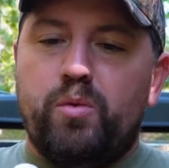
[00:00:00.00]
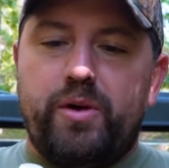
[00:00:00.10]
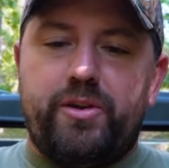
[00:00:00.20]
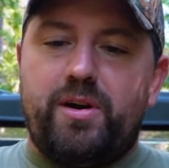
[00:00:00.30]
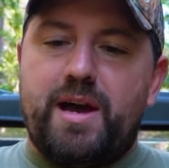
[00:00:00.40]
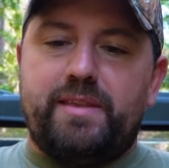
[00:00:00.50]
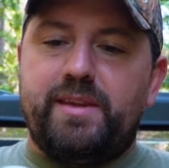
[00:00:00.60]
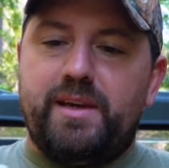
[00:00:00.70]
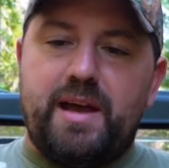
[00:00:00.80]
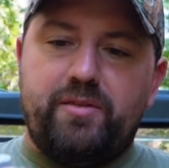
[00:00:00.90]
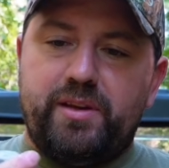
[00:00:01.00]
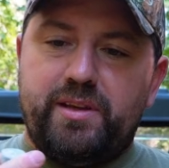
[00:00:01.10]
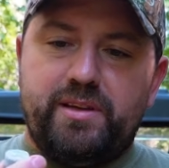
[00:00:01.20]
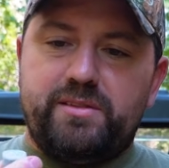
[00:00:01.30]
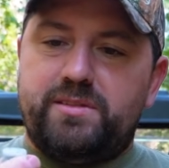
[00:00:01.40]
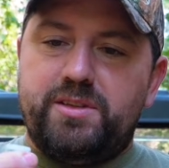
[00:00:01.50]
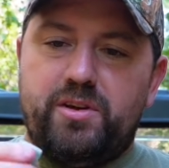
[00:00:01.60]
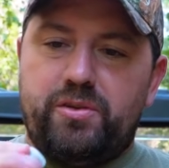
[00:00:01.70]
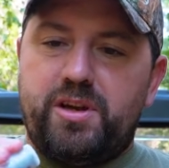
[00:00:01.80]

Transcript: whether or not that everything is, the